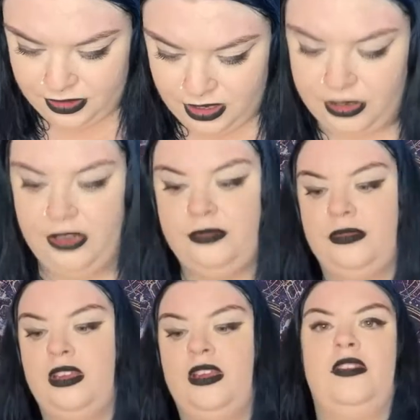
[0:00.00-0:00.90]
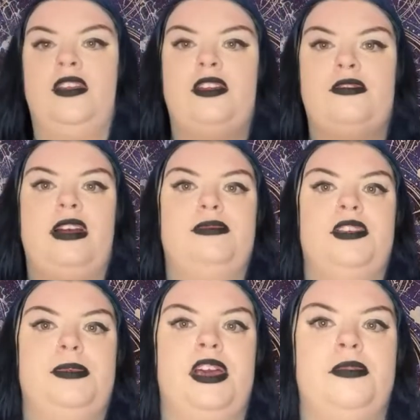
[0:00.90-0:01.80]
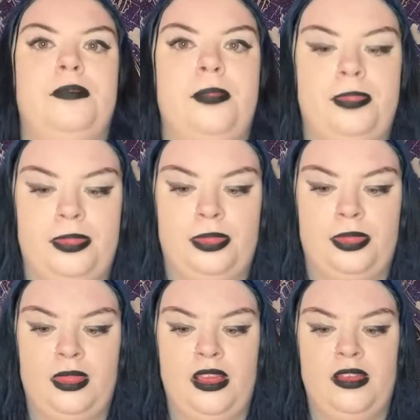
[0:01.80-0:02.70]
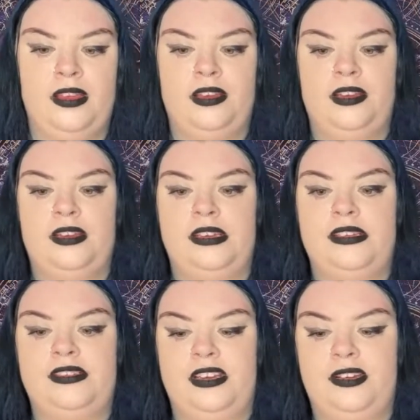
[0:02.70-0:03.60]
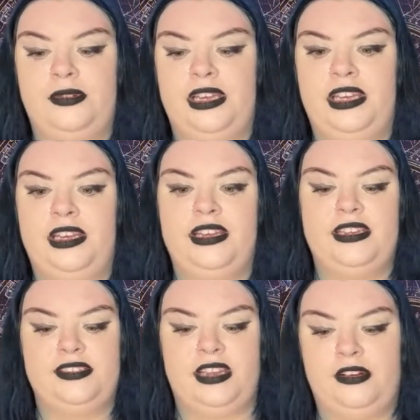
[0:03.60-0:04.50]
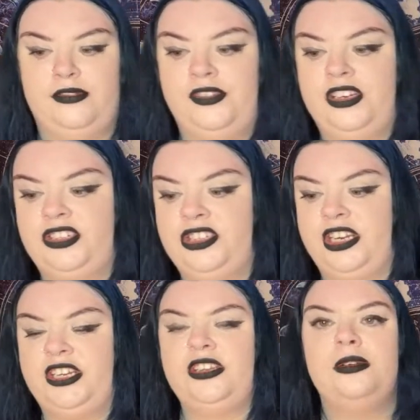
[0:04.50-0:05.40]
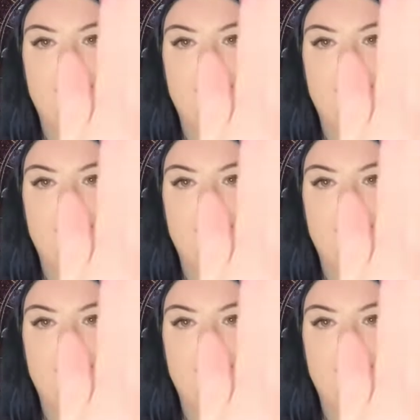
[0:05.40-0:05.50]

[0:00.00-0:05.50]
Oh no, they're not wrapped. Here we go. So here is our first shade,